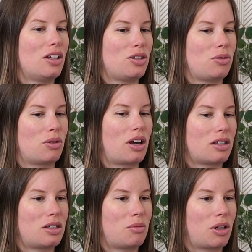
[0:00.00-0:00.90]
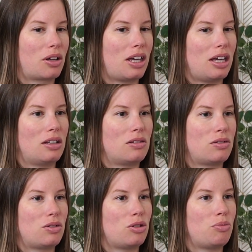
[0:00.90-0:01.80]
to accustom our
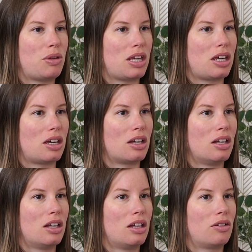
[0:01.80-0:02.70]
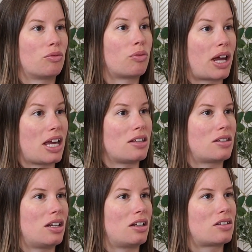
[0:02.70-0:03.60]
kids to be
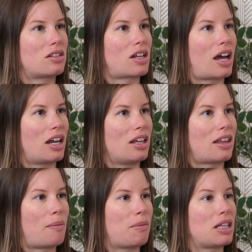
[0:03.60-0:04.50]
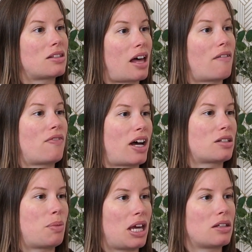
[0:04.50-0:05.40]
raised in a society that meets that
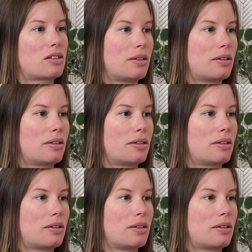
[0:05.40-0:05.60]
fast pace,